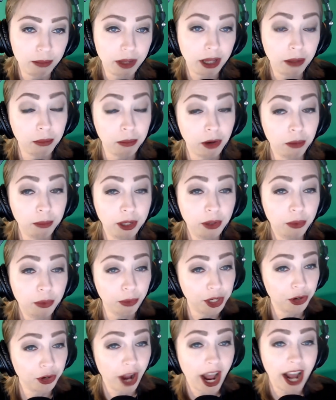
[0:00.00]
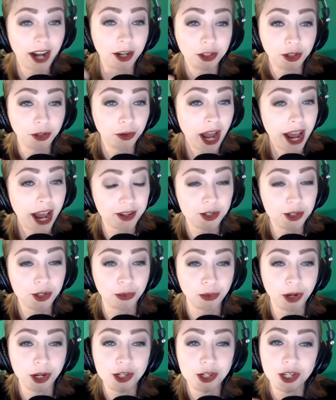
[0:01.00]
big moment when your actor has to
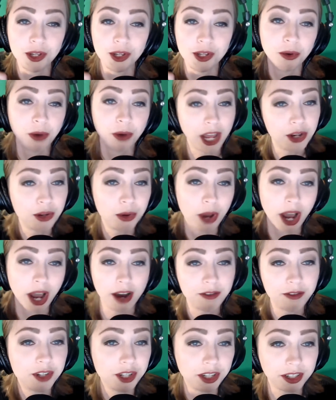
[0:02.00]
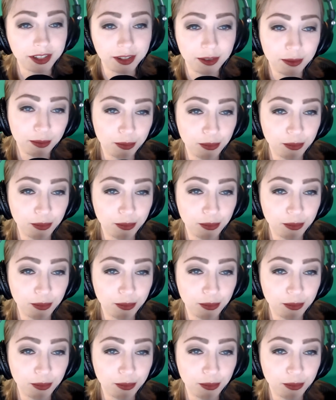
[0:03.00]
run to you and you have to,